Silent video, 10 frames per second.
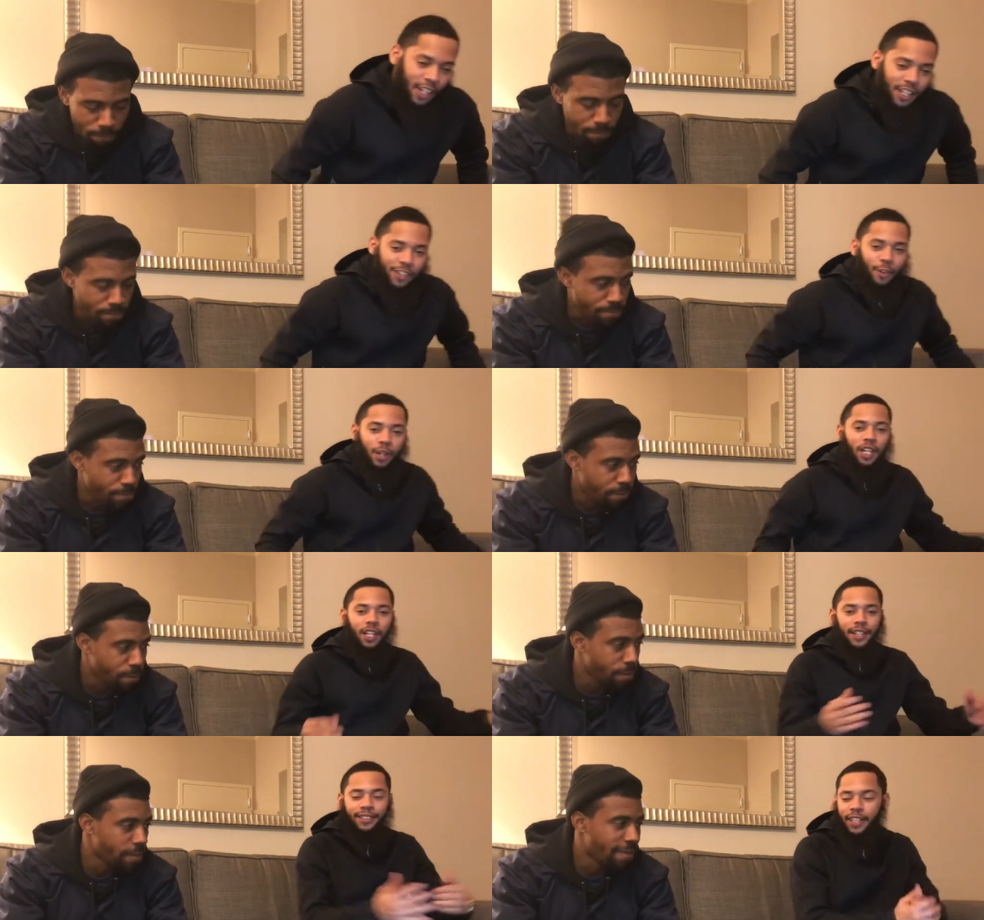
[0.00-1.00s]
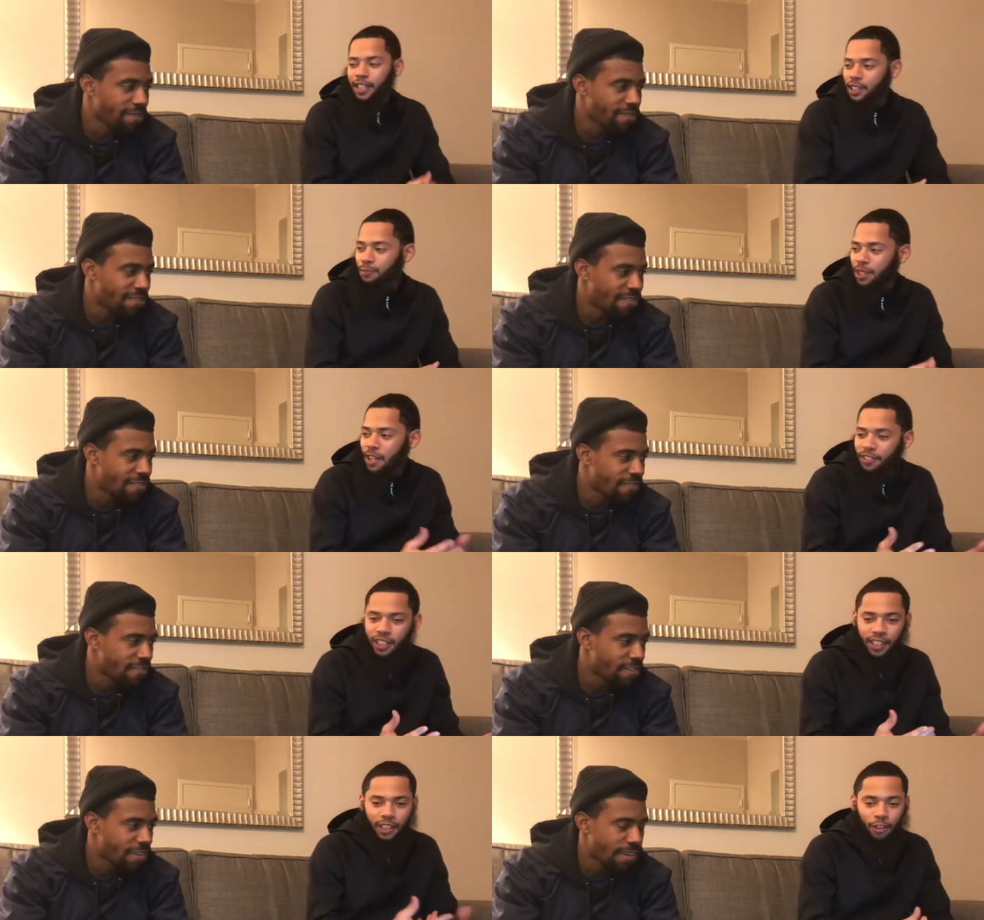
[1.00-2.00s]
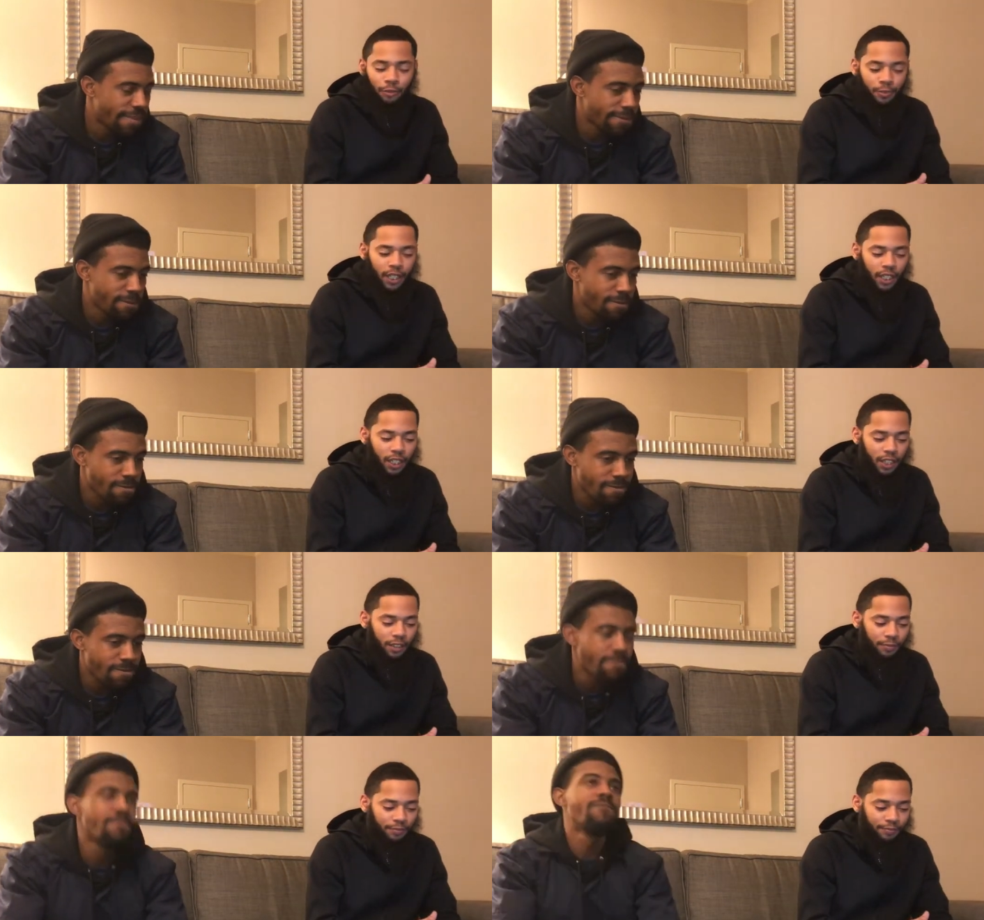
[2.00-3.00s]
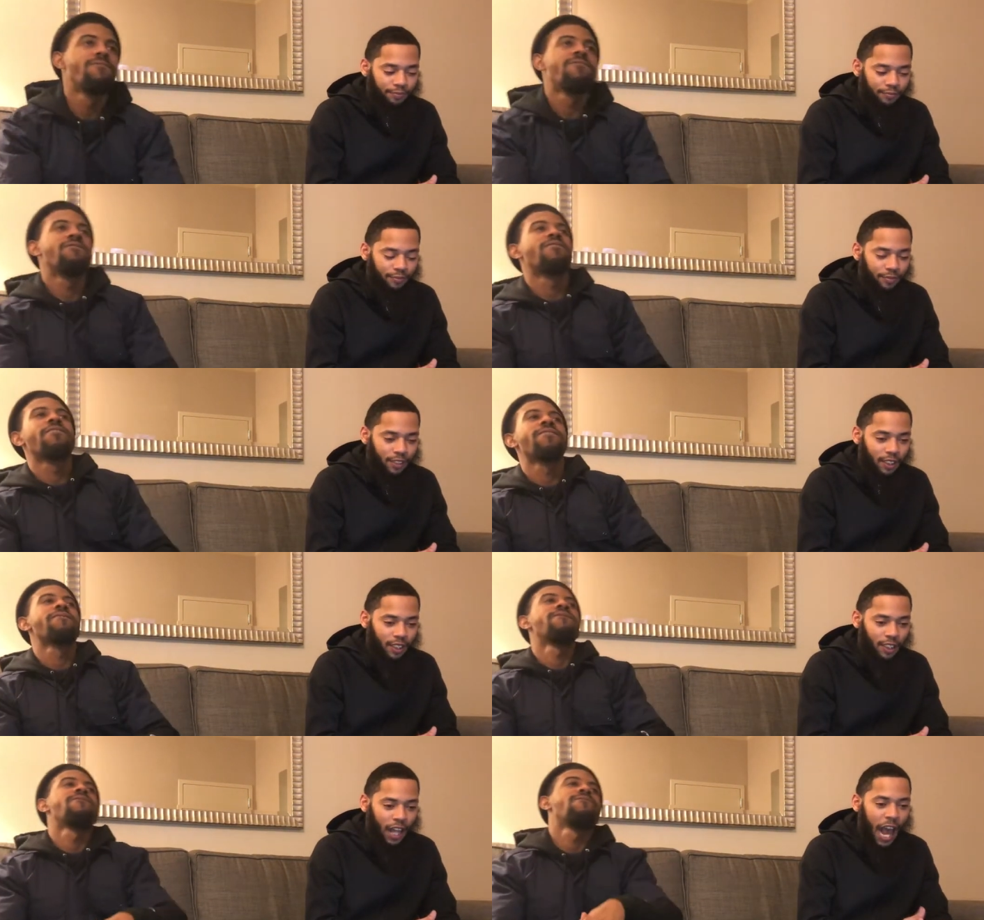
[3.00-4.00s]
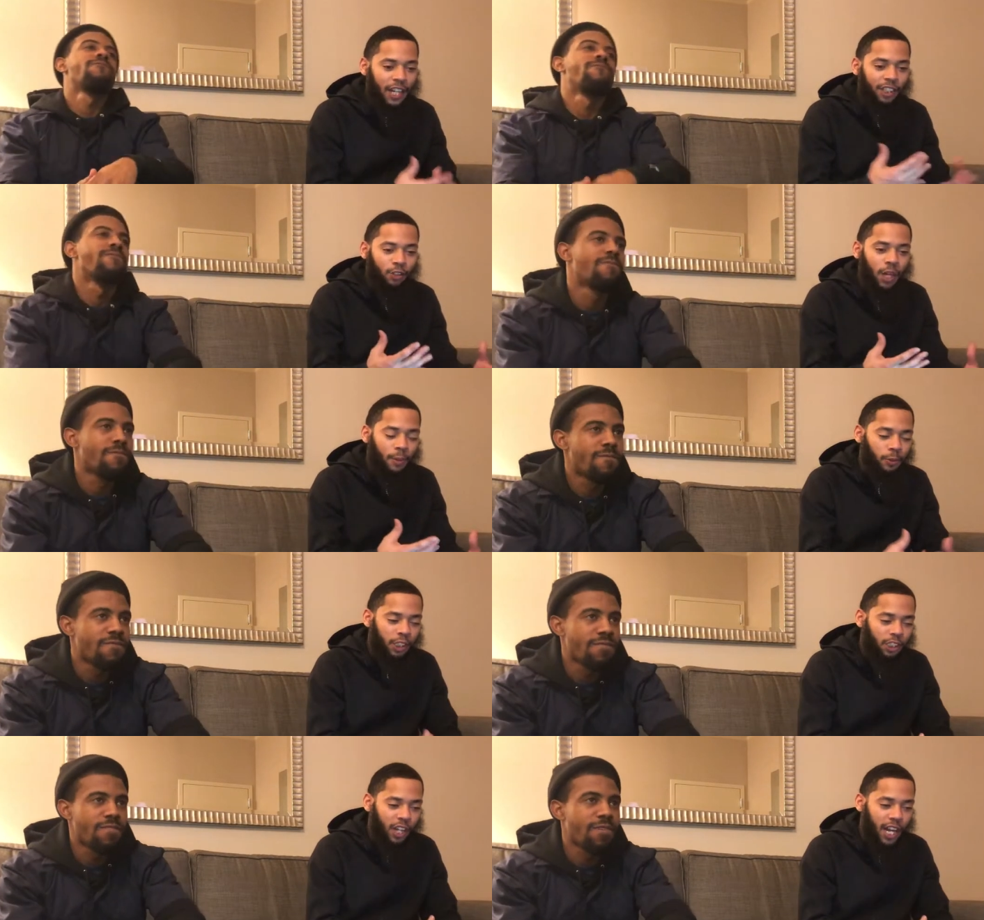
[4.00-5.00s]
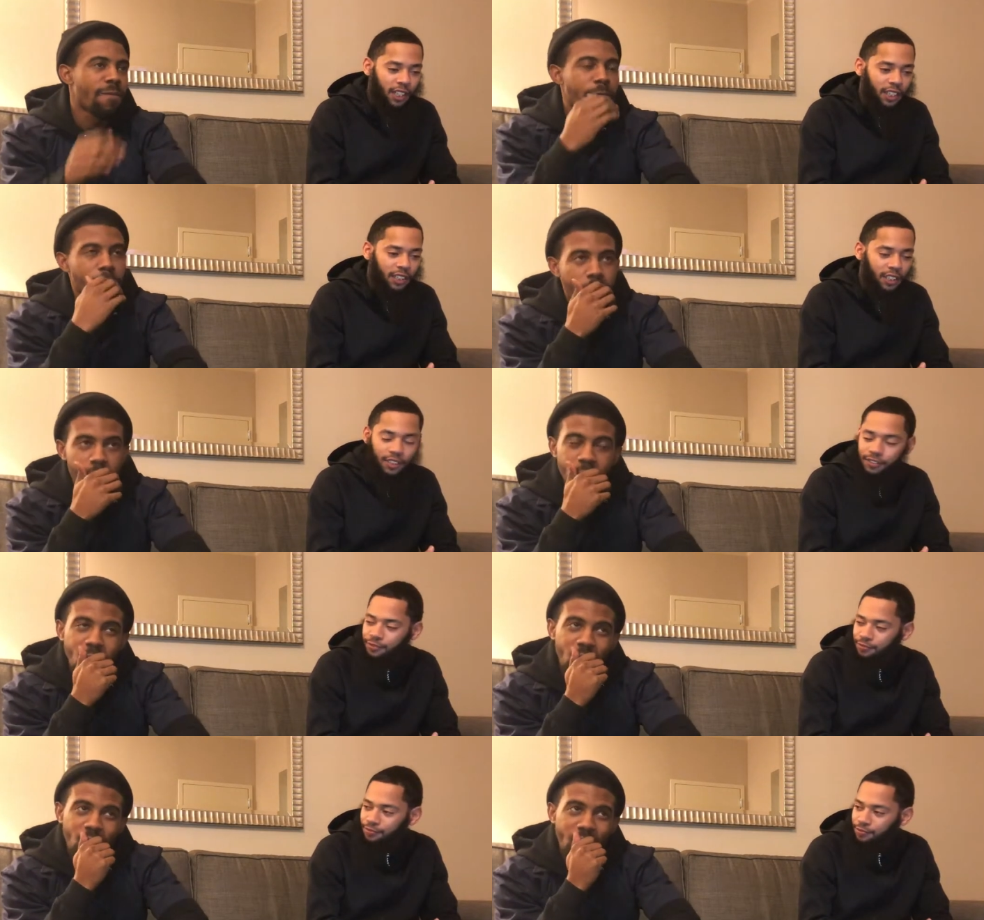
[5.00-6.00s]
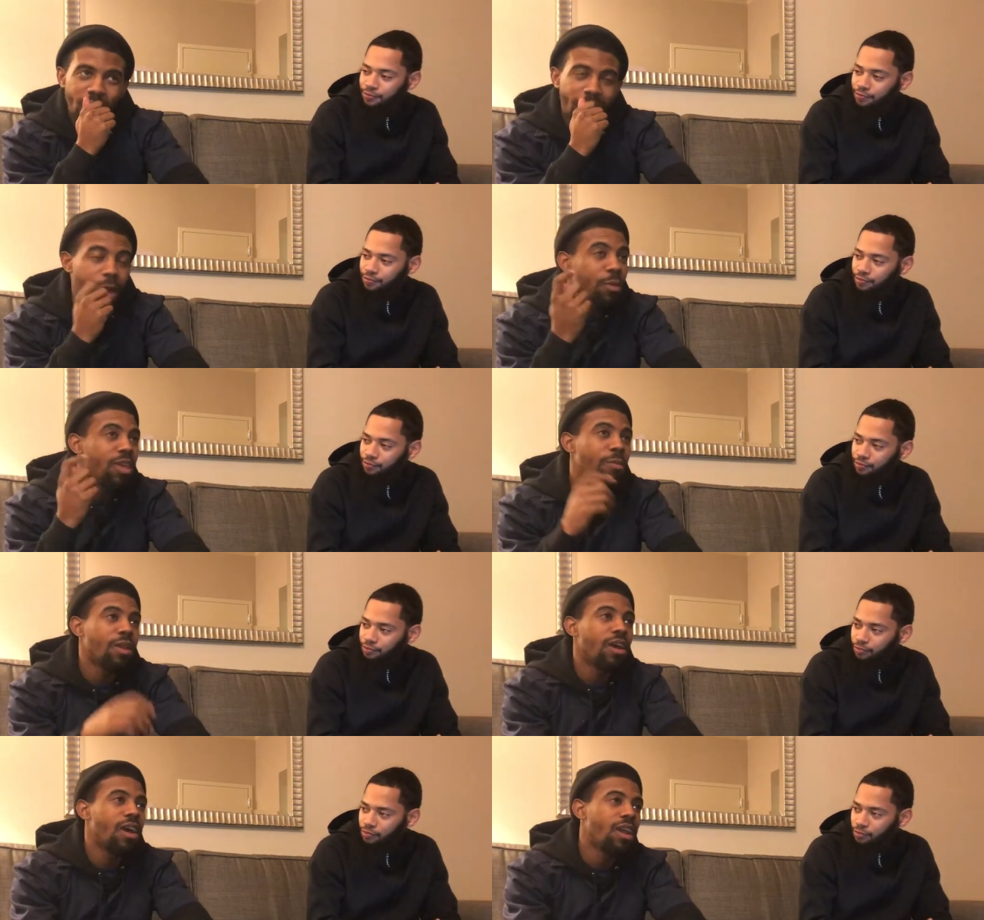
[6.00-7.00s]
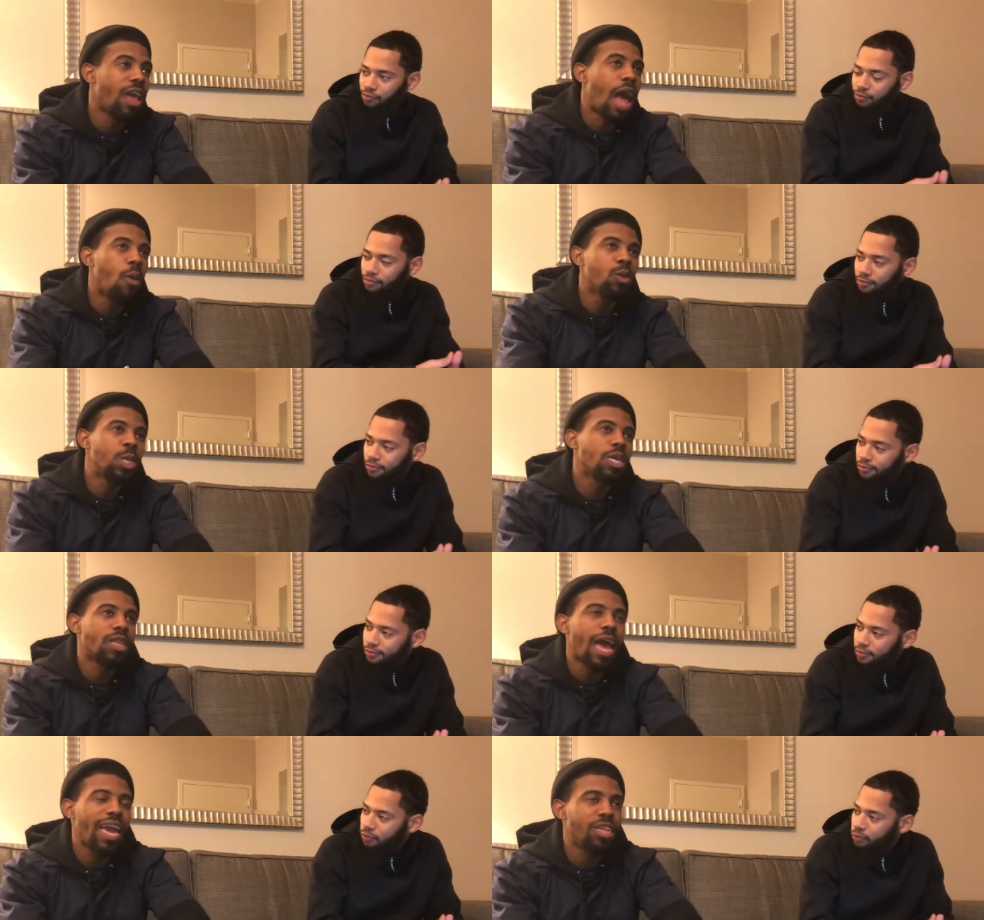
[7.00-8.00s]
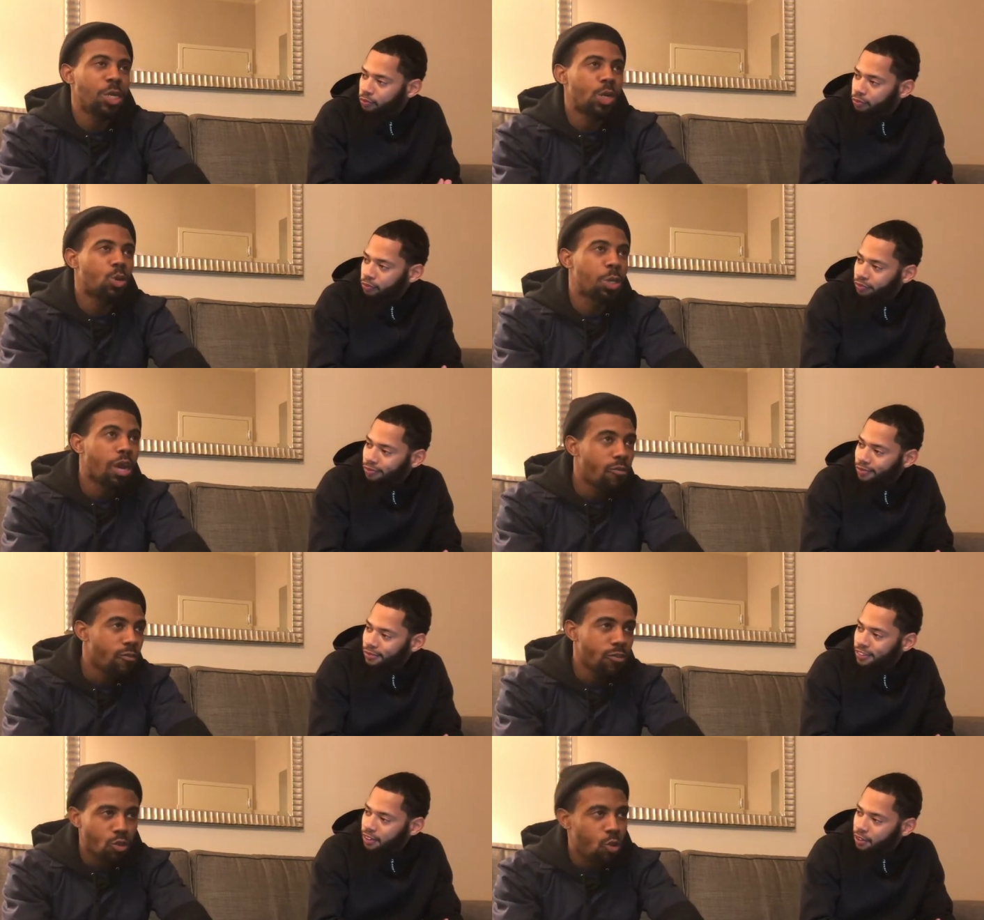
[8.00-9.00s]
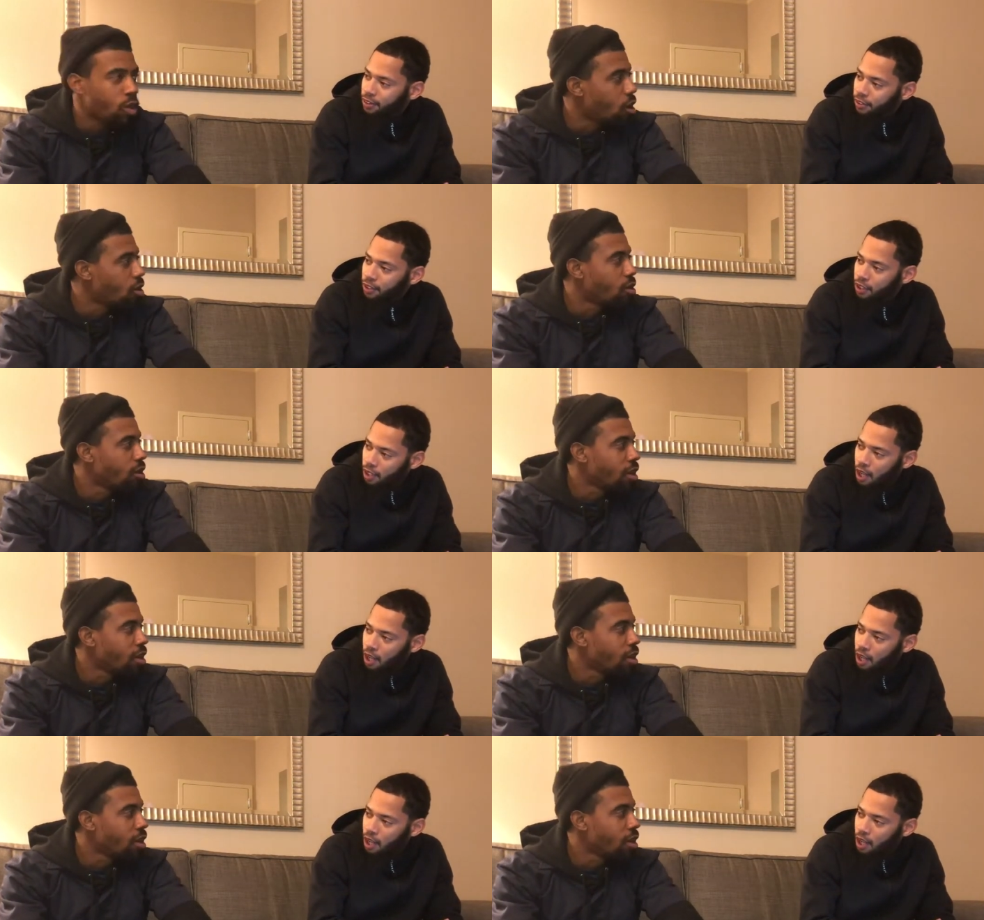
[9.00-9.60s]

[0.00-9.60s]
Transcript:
Speaker 1: So uh, let's get into benevolent a little bit. Um,
Speaker 2: how did you come up with the track list? I'm gonna keep it 100. I would just I had this shit on shuffle for so long